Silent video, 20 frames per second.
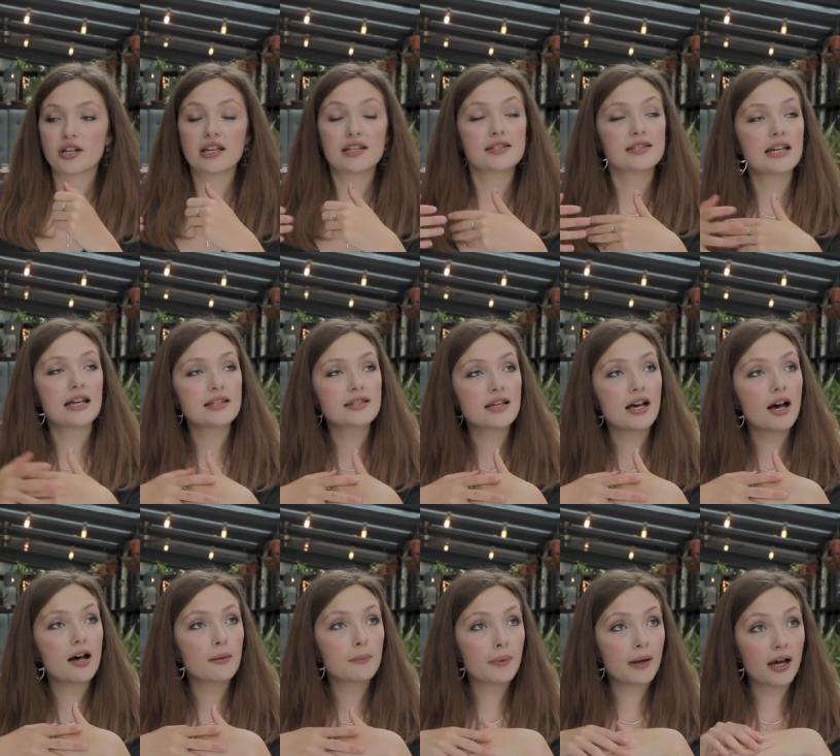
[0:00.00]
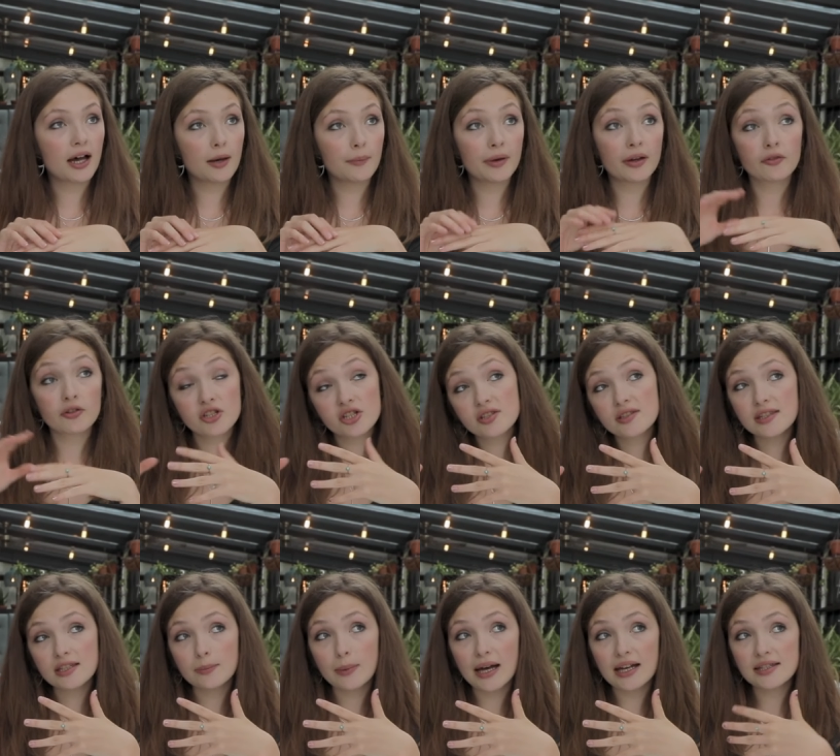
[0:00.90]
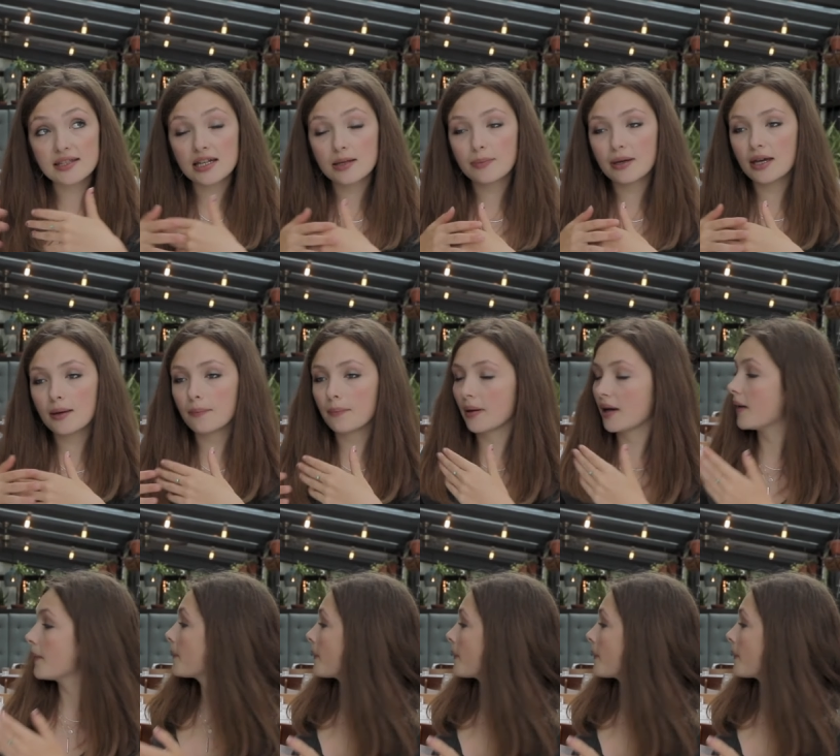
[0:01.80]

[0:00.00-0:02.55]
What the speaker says: is set up. It reduced the capacity a bit, but